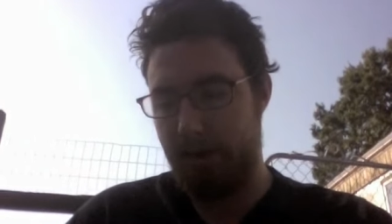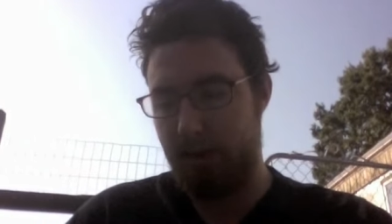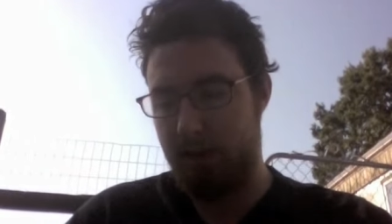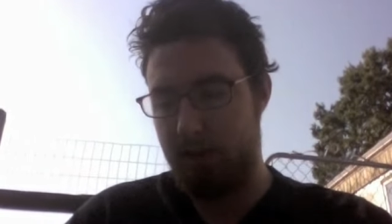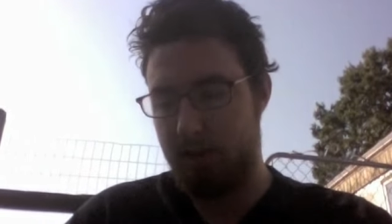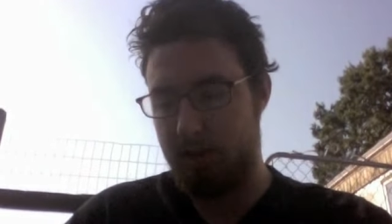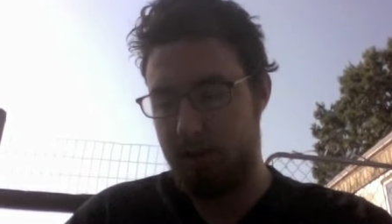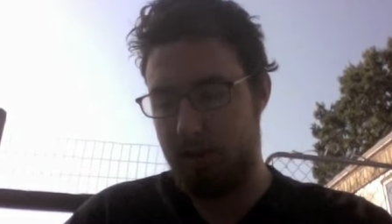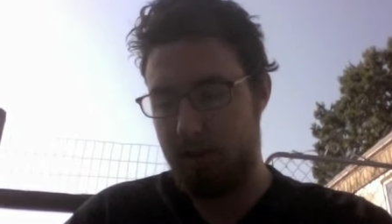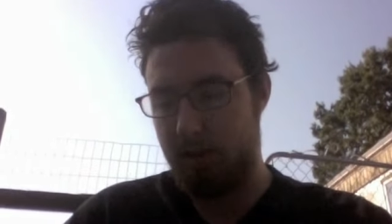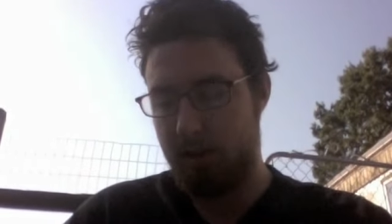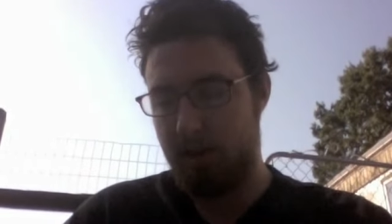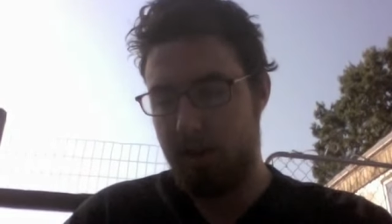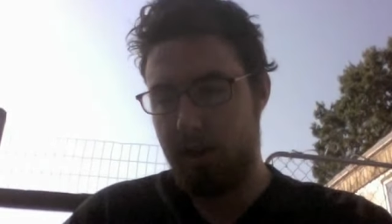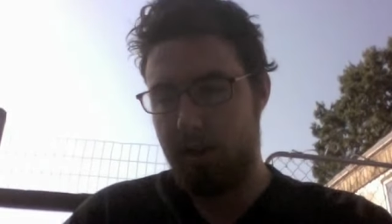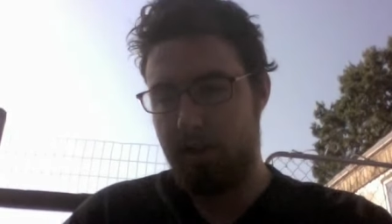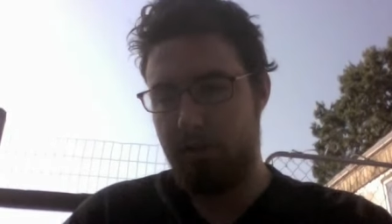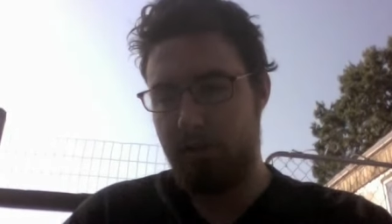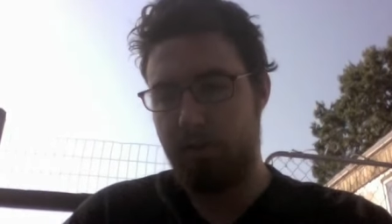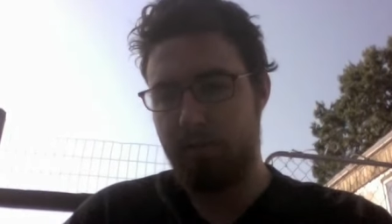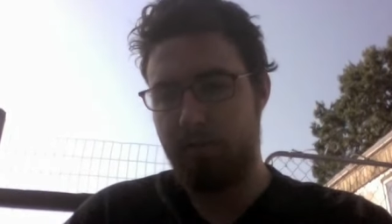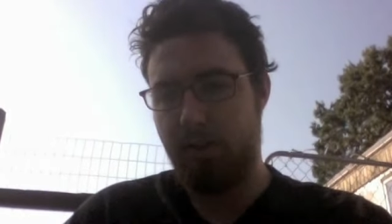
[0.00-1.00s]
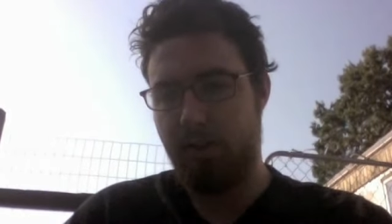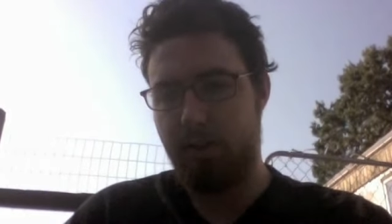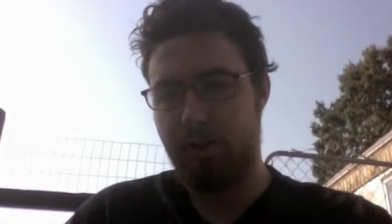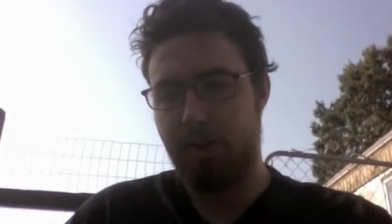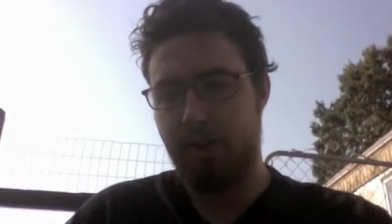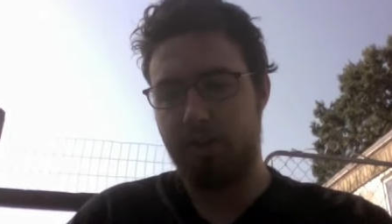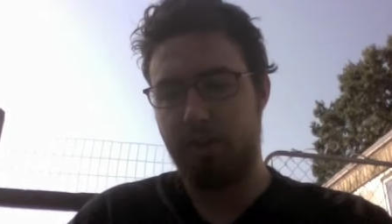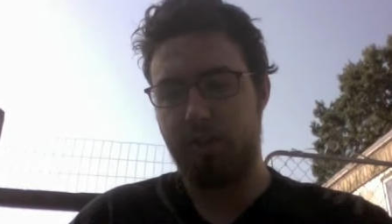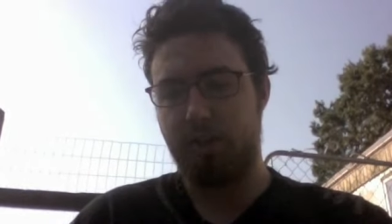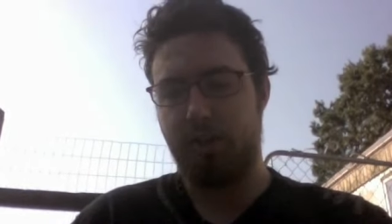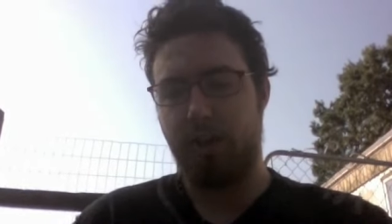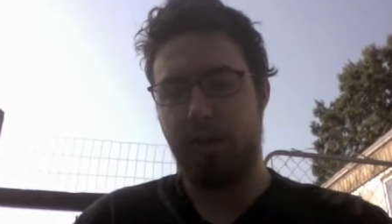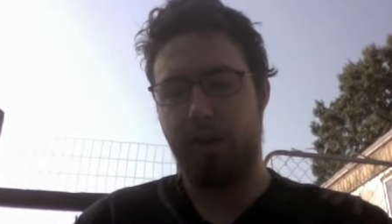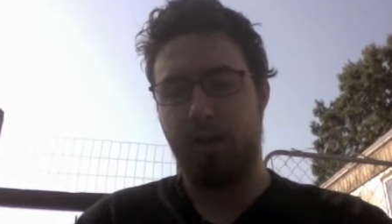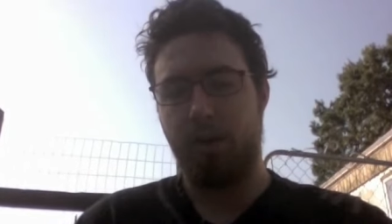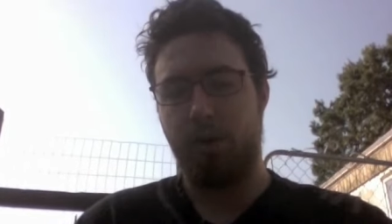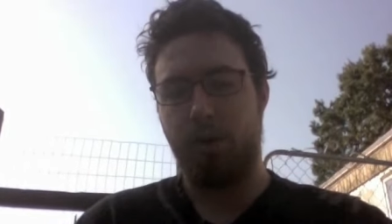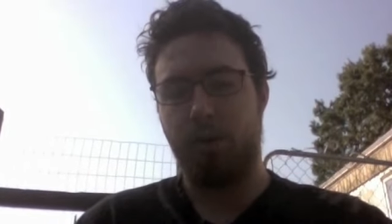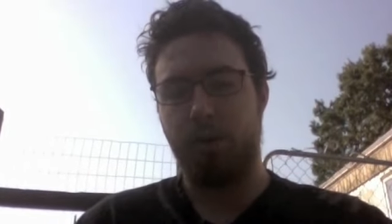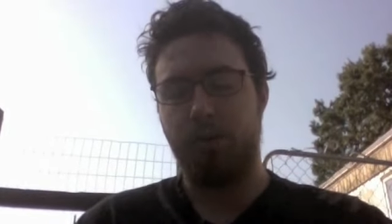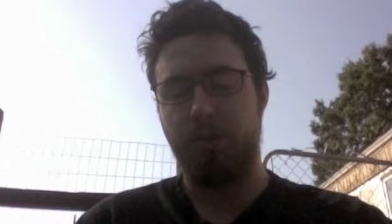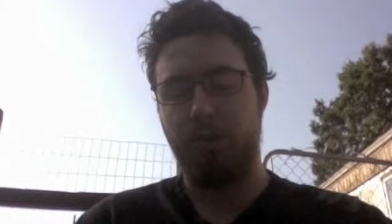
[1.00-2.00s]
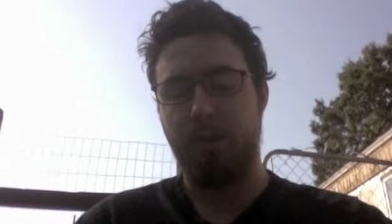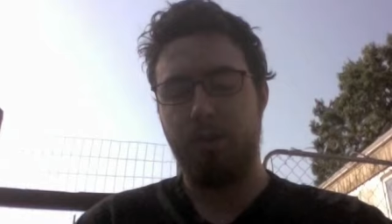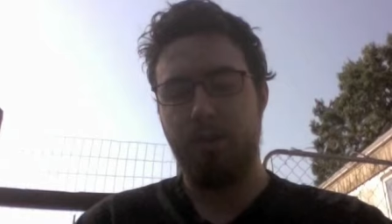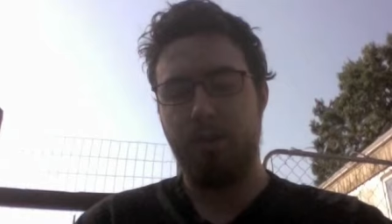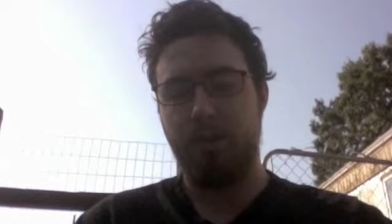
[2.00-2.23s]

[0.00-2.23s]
and the is killed.